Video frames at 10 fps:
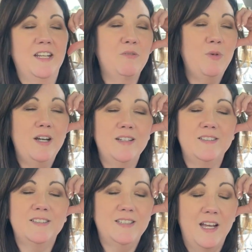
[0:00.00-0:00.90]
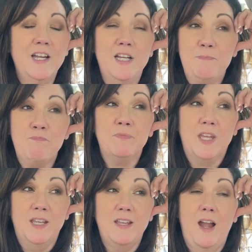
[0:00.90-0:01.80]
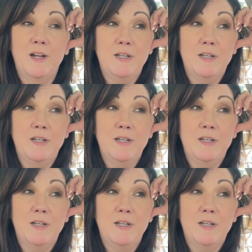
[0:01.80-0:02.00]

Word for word: It was, yeah,